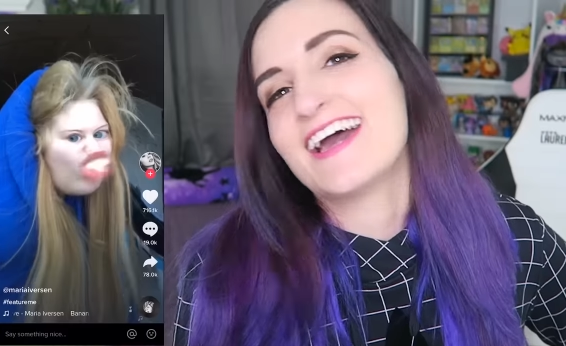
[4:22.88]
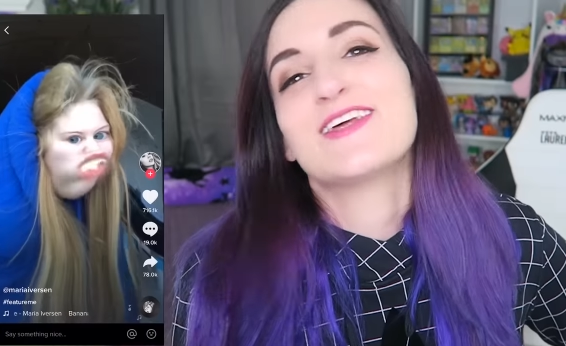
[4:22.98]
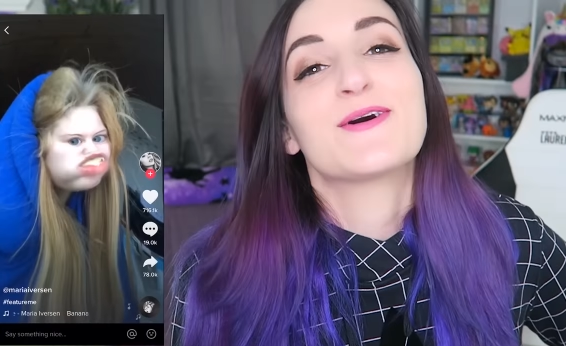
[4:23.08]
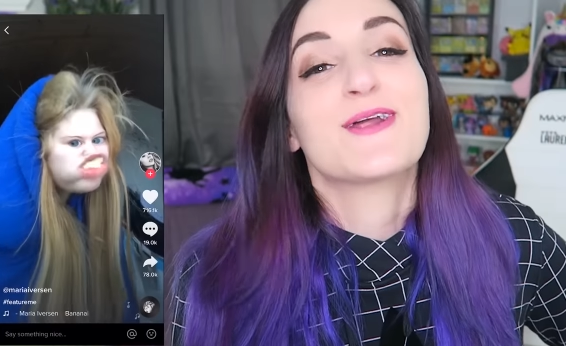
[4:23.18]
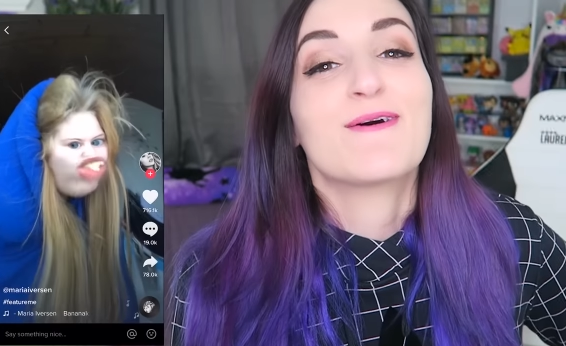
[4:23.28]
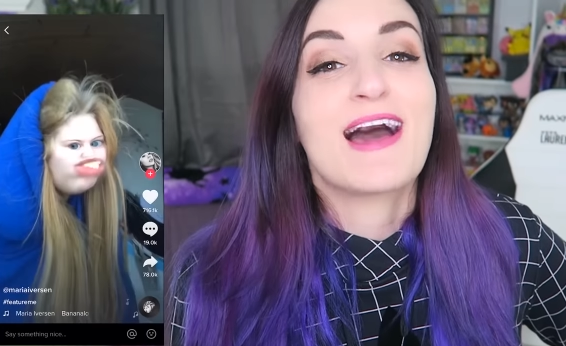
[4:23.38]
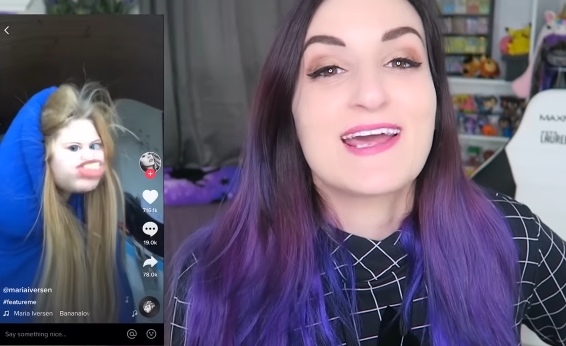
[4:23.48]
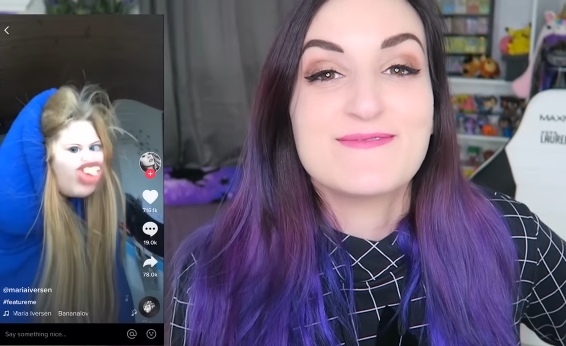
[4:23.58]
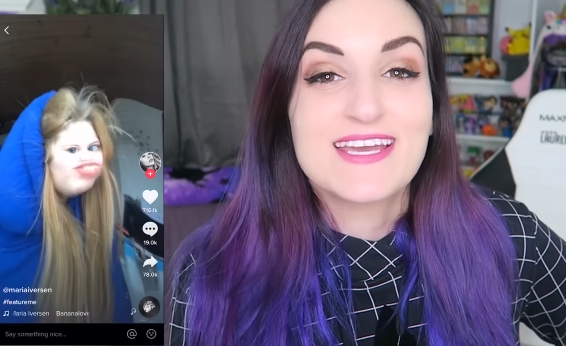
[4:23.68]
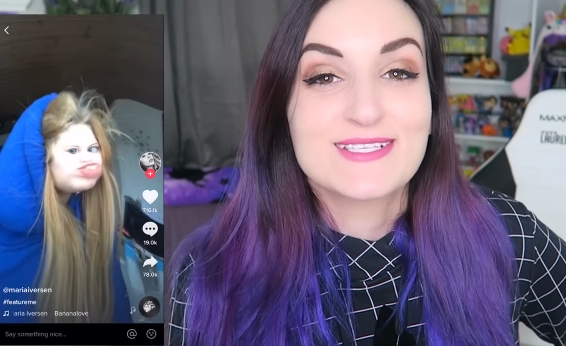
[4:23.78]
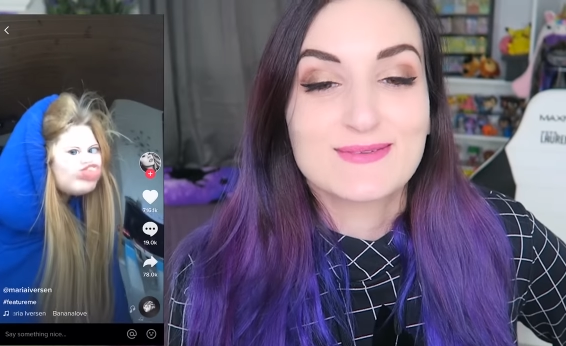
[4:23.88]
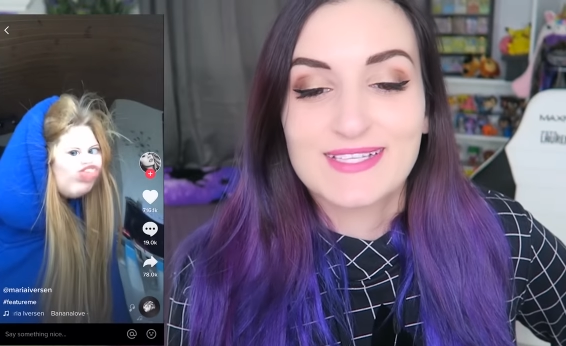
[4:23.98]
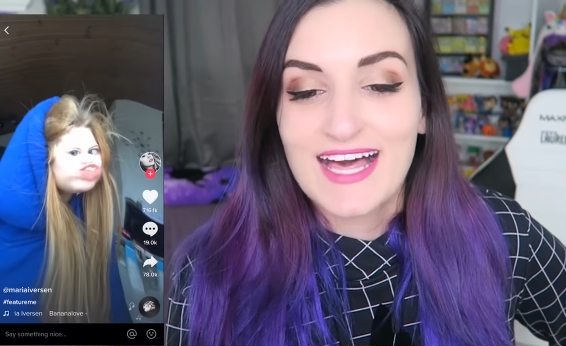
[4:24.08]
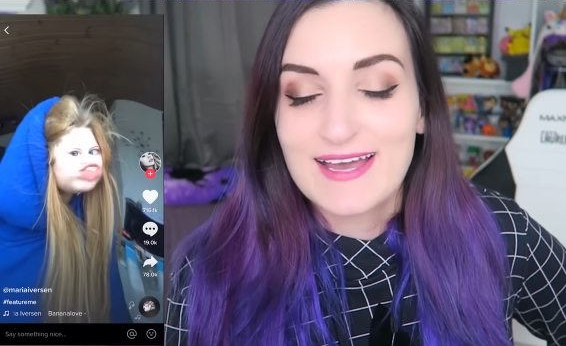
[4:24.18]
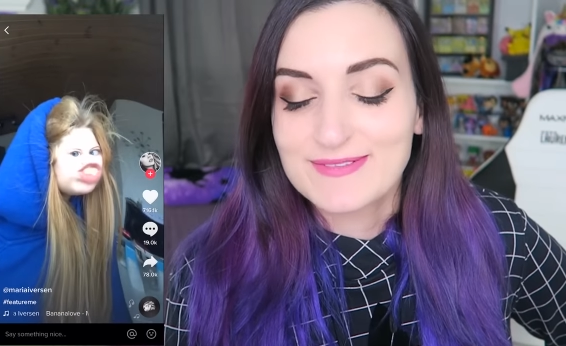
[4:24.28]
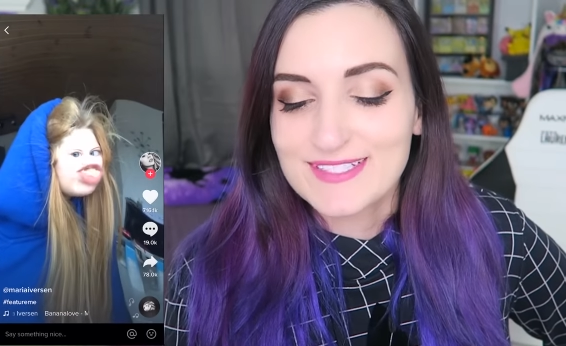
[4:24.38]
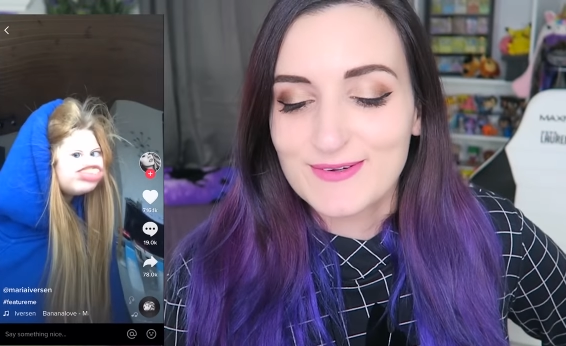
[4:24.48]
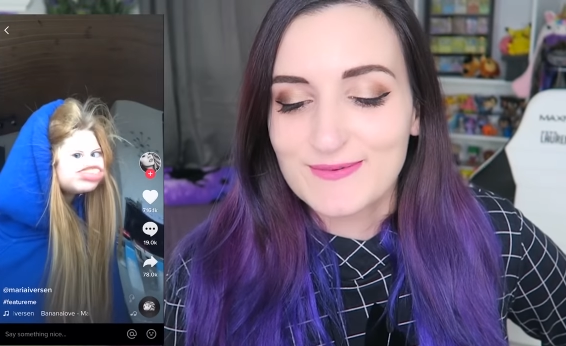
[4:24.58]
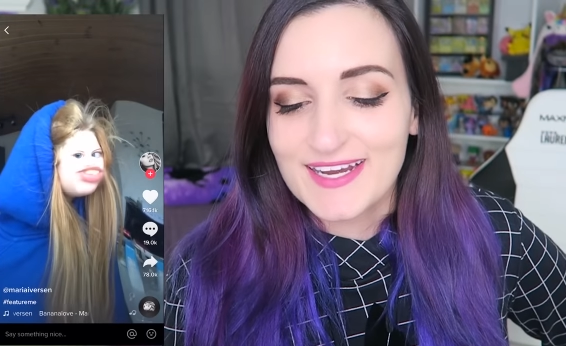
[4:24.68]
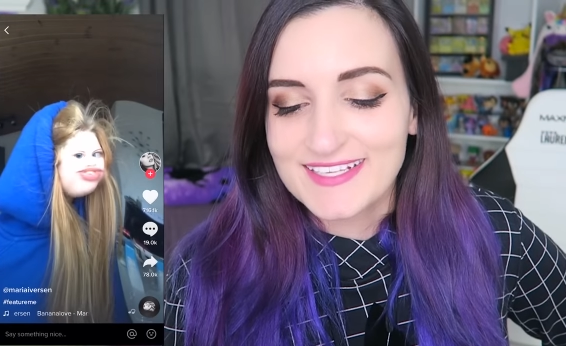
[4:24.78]
Speaker 1: I don't know why it makes me laugh
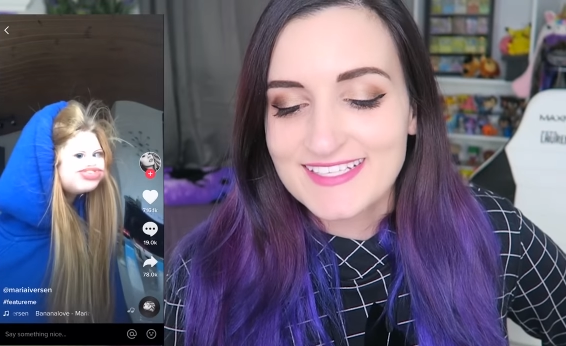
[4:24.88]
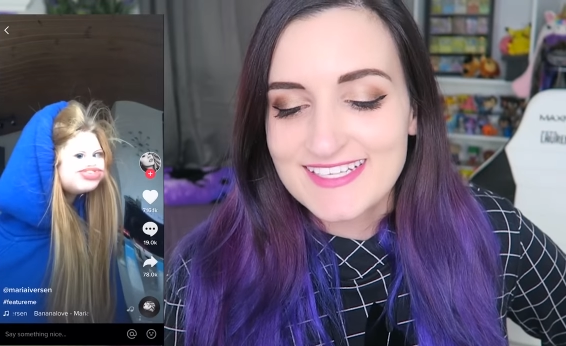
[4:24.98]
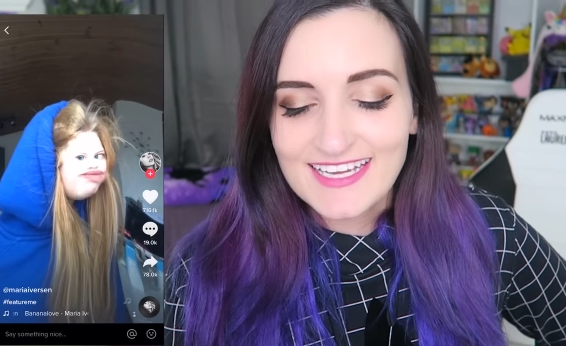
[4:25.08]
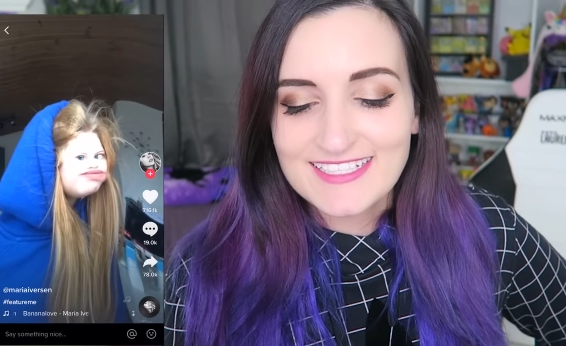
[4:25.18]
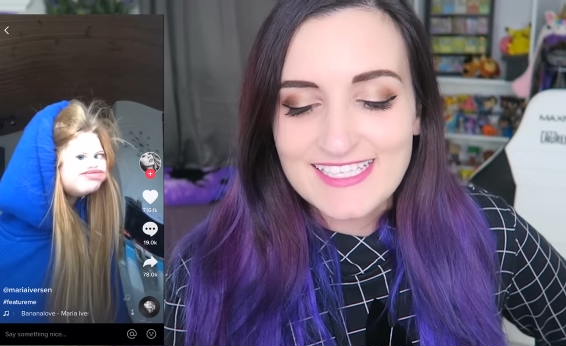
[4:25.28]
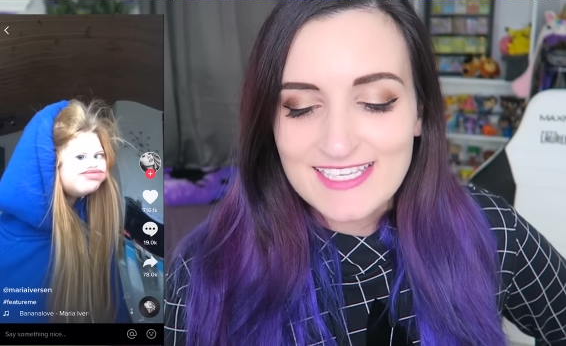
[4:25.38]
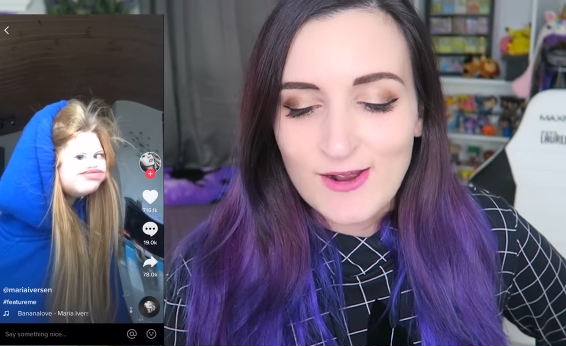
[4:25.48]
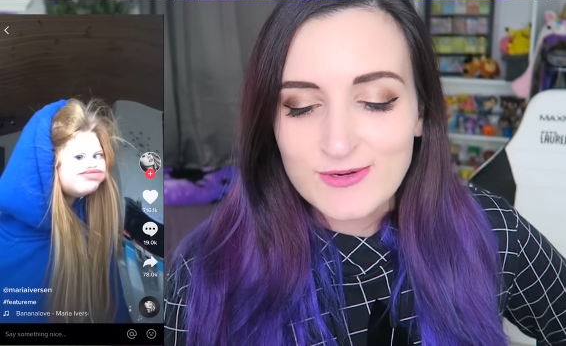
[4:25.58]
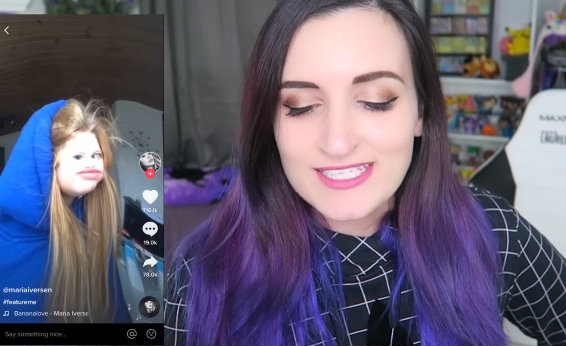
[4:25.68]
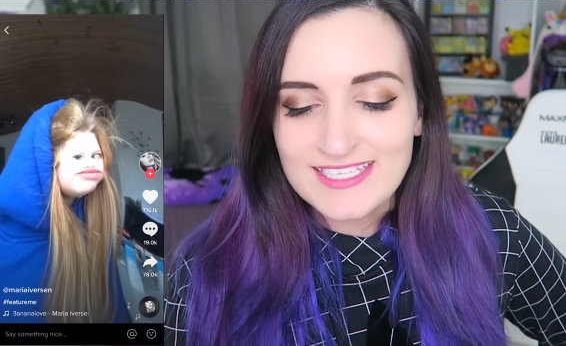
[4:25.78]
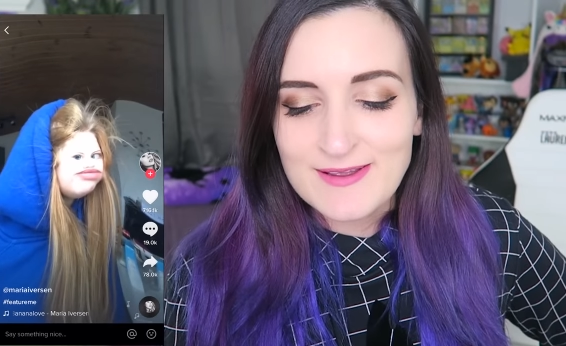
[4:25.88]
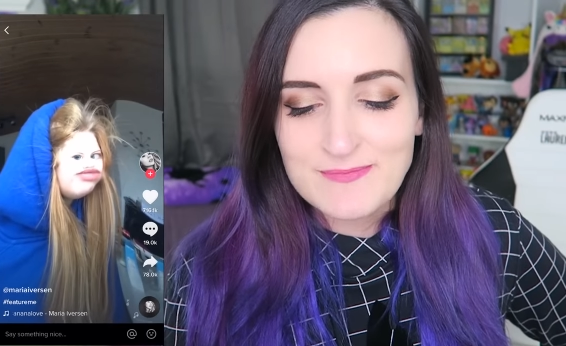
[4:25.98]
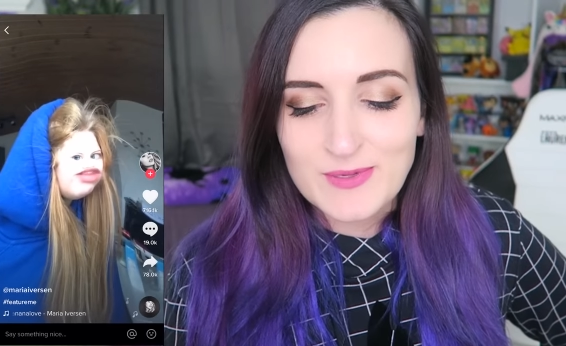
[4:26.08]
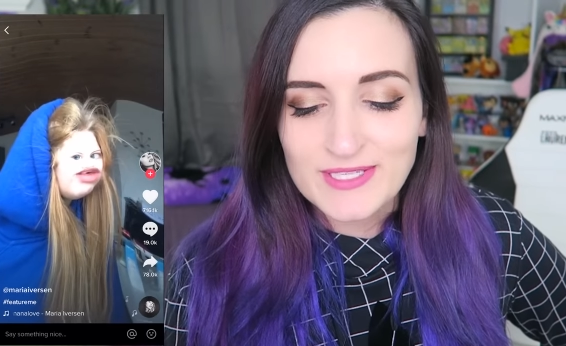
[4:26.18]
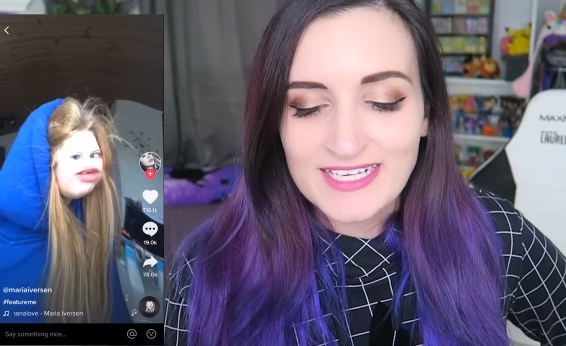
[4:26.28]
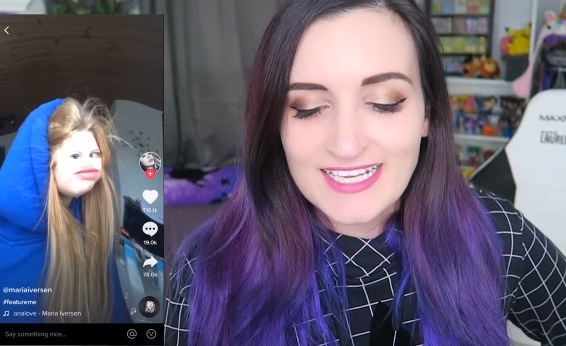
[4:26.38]
so much. It's so simple and